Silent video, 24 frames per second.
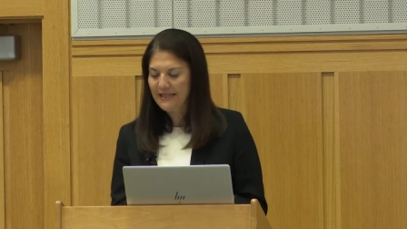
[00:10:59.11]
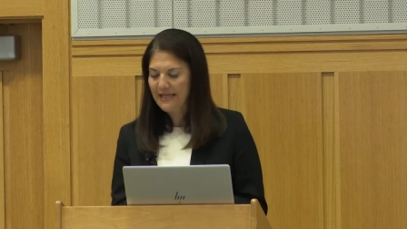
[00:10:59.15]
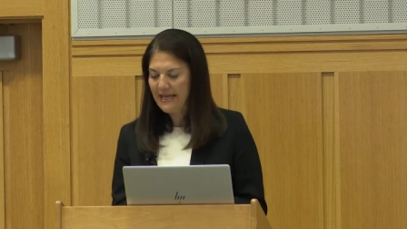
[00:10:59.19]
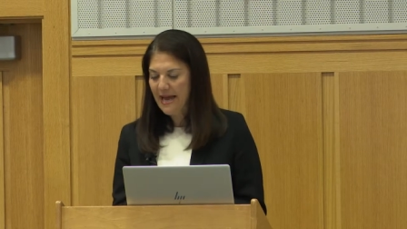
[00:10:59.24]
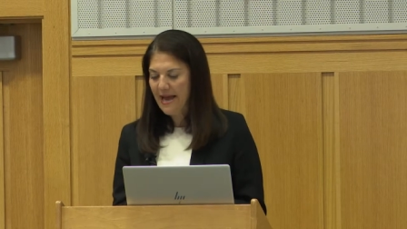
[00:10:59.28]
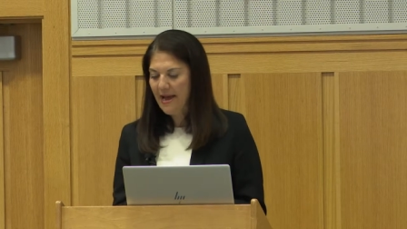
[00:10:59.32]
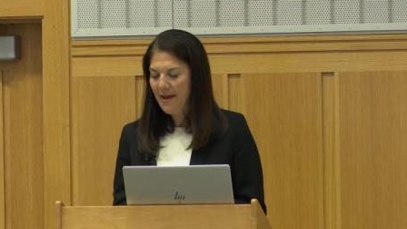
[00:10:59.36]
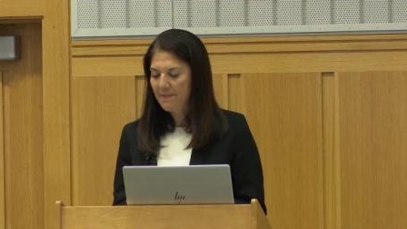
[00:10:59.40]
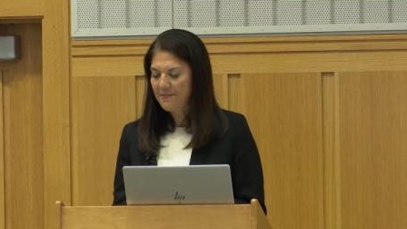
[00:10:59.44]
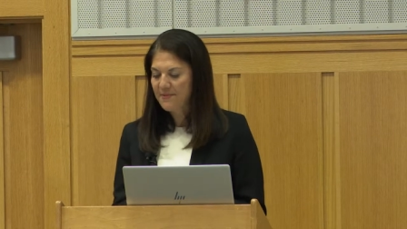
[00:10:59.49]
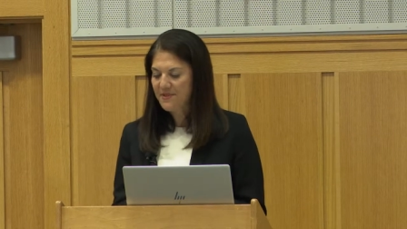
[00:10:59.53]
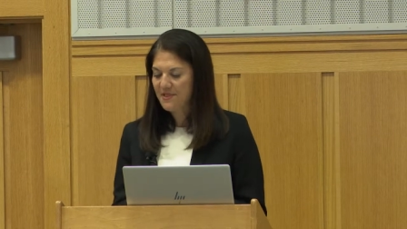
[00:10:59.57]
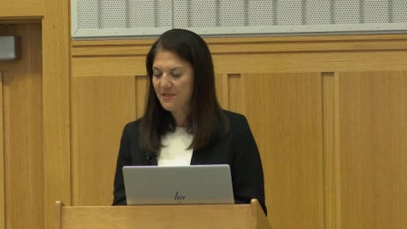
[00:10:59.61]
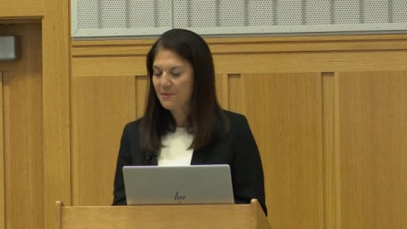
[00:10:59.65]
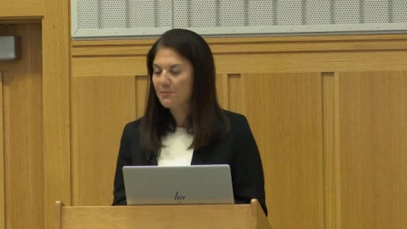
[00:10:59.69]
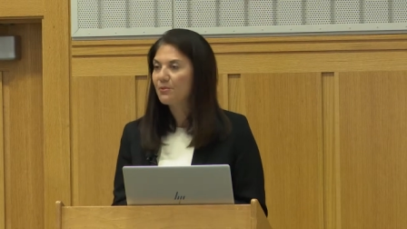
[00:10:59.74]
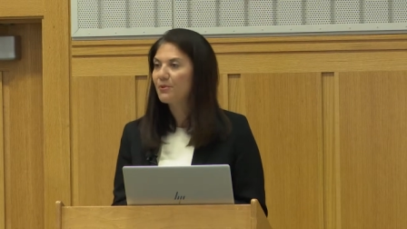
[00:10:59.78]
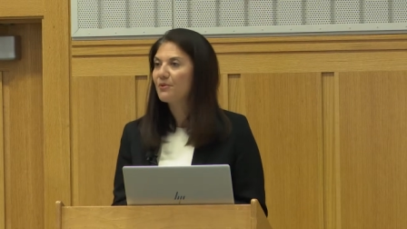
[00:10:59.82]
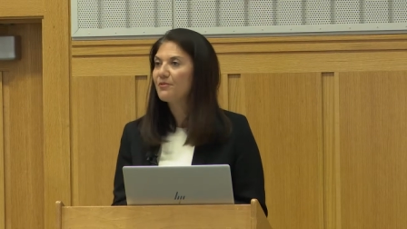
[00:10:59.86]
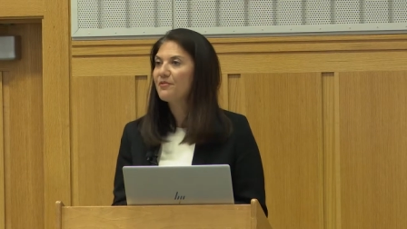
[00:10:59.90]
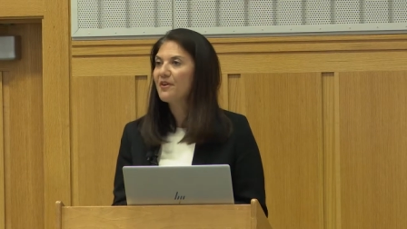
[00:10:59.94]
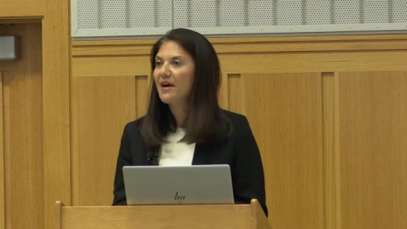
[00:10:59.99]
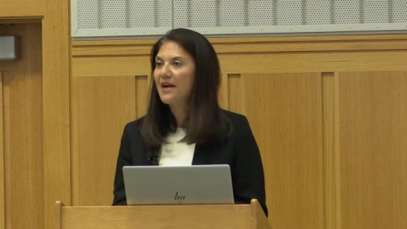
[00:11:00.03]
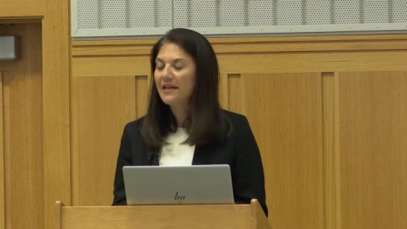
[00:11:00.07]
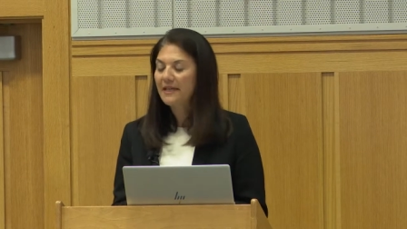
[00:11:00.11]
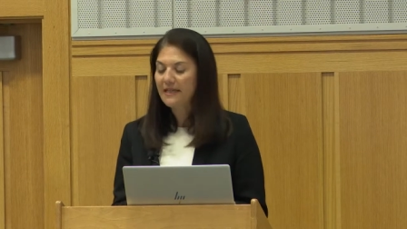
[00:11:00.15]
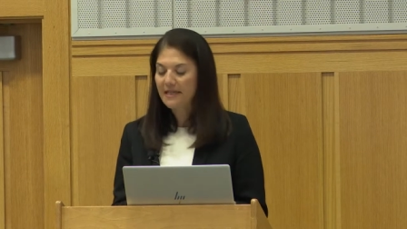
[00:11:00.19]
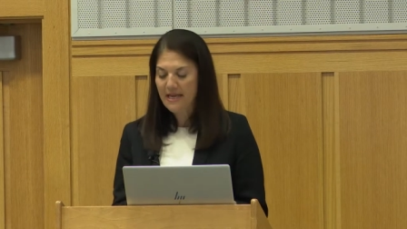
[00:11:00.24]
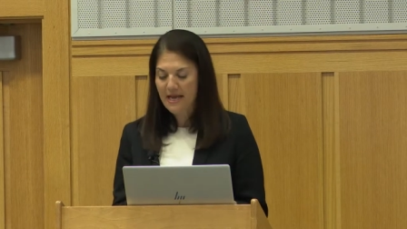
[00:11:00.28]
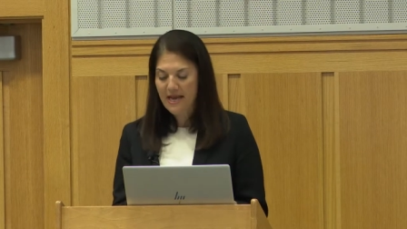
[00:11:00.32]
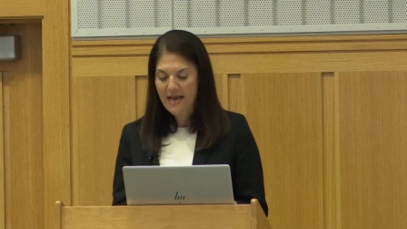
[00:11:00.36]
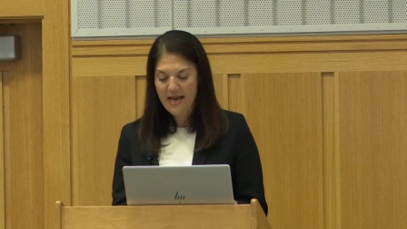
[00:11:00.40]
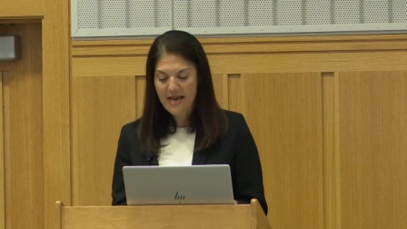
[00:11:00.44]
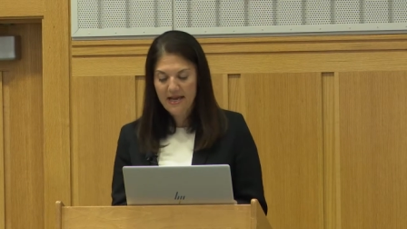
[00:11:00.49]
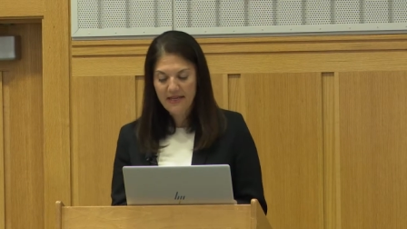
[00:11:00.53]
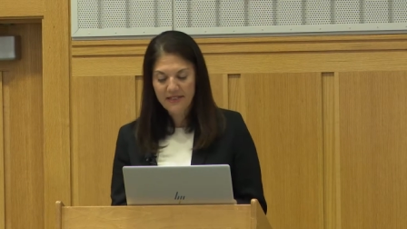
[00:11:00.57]
gaps in providing
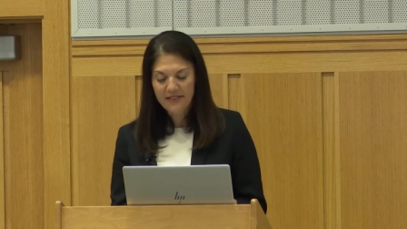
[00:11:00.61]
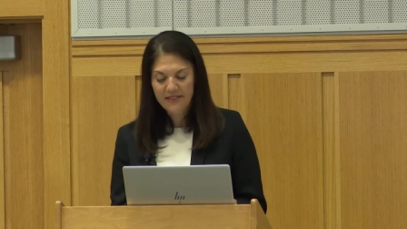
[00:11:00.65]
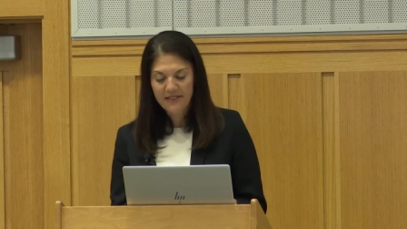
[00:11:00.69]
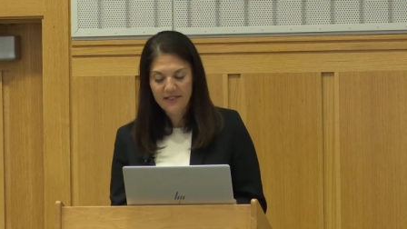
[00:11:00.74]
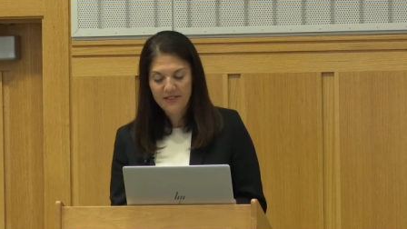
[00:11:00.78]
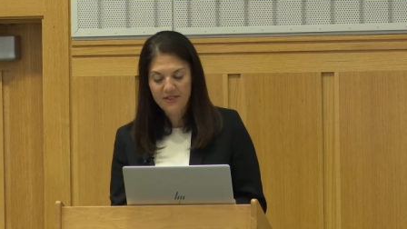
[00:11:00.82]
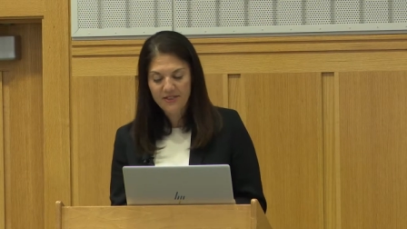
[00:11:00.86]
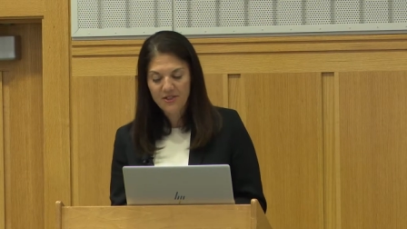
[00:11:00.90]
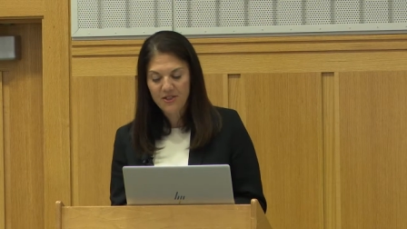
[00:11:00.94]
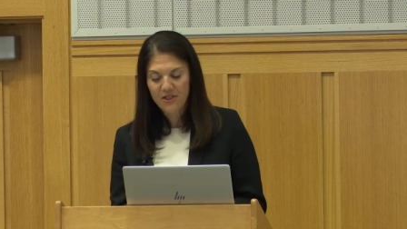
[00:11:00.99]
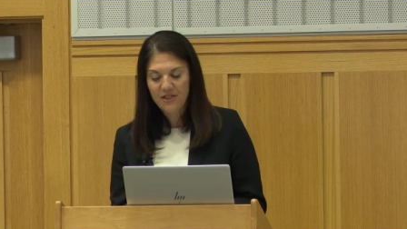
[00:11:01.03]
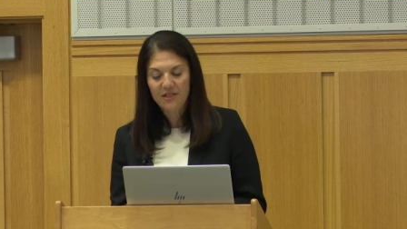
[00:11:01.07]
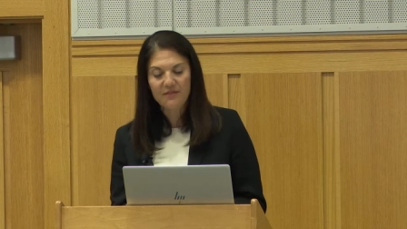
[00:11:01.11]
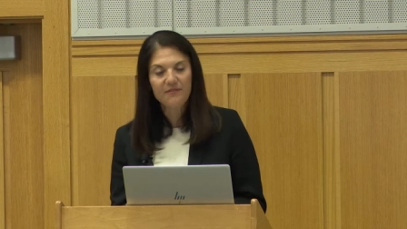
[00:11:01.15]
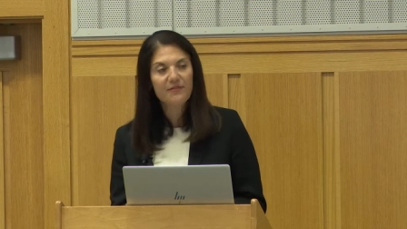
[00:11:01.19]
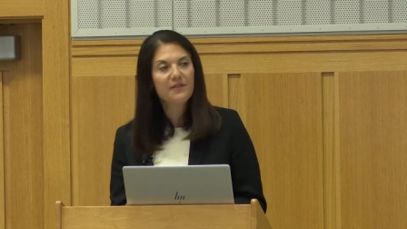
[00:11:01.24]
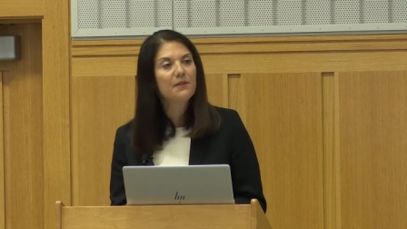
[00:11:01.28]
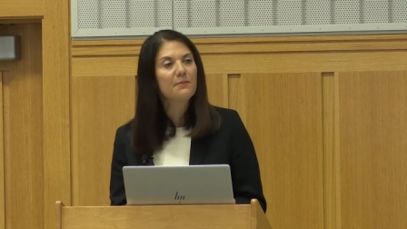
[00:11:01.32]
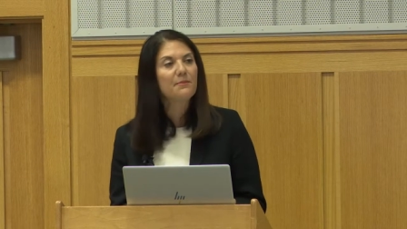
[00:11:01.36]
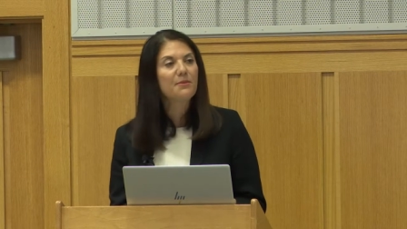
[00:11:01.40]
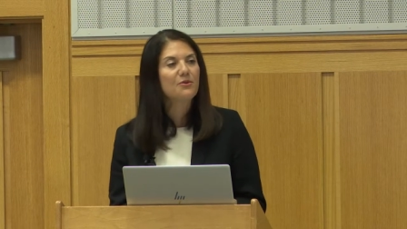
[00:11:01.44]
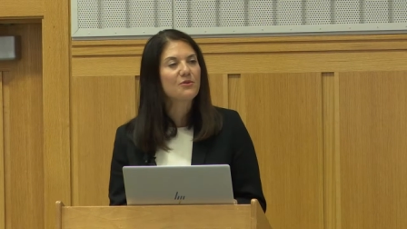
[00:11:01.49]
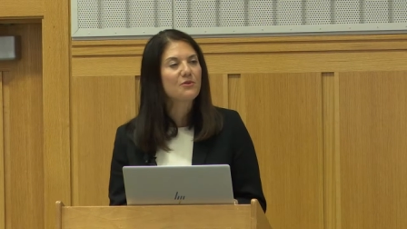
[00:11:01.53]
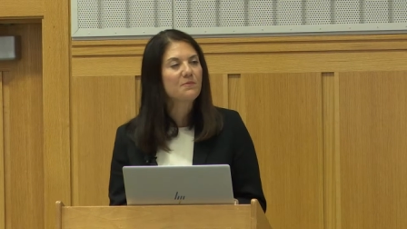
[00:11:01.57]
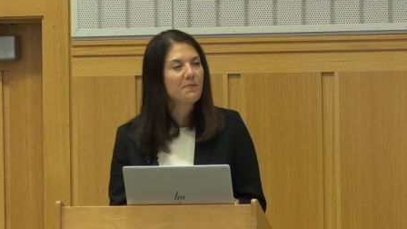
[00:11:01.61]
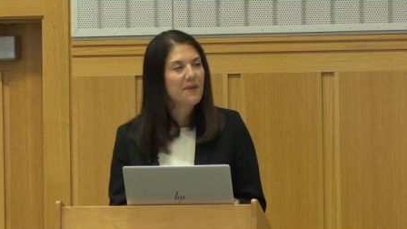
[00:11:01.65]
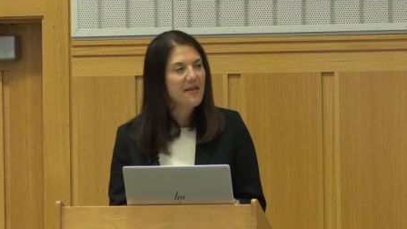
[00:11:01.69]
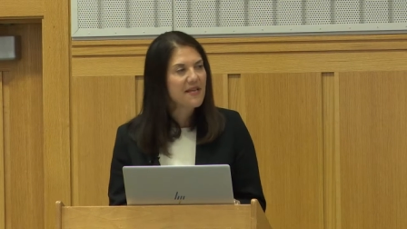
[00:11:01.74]
access to even the most